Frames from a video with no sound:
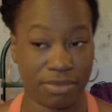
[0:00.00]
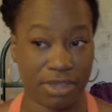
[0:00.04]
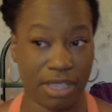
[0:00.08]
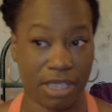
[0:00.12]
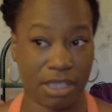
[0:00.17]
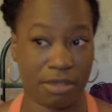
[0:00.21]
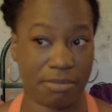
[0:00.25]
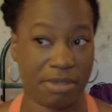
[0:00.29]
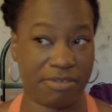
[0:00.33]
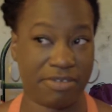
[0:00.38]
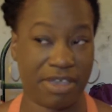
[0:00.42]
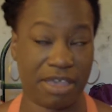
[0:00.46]

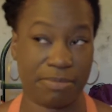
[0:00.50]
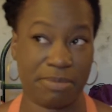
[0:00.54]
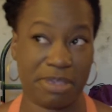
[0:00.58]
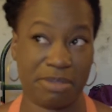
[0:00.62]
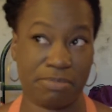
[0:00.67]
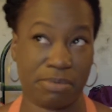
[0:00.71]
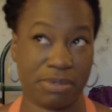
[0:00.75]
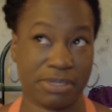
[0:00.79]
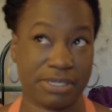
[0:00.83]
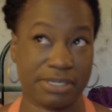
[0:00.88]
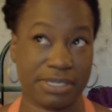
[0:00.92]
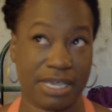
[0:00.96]
I've had
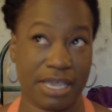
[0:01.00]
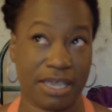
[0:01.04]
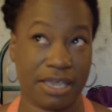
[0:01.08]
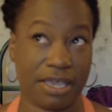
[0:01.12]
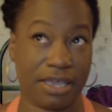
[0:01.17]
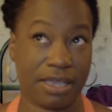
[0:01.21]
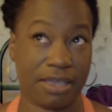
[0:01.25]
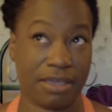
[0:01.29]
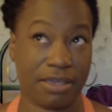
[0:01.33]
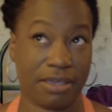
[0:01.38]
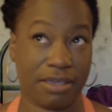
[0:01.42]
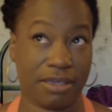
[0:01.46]
people
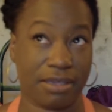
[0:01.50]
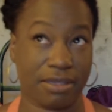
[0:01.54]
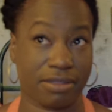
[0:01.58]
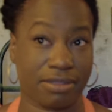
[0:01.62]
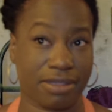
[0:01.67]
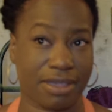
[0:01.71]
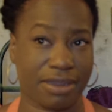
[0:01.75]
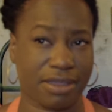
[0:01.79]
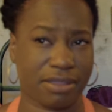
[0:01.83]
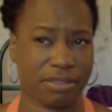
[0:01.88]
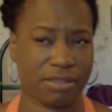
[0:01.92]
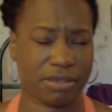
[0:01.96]
say
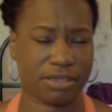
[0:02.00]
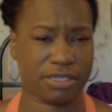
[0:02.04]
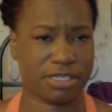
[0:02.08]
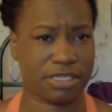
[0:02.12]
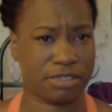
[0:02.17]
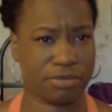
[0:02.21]
that it looks